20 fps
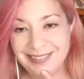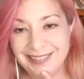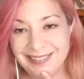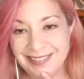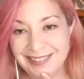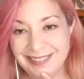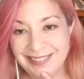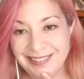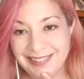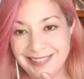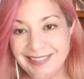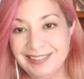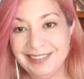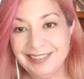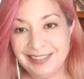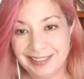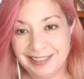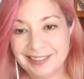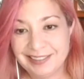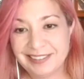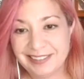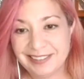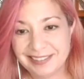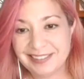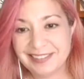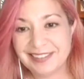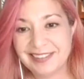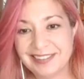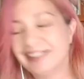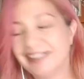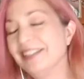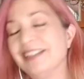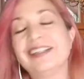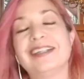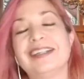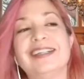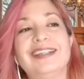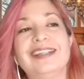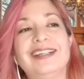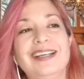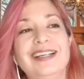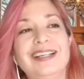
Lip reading: like a collapse of the internet, or like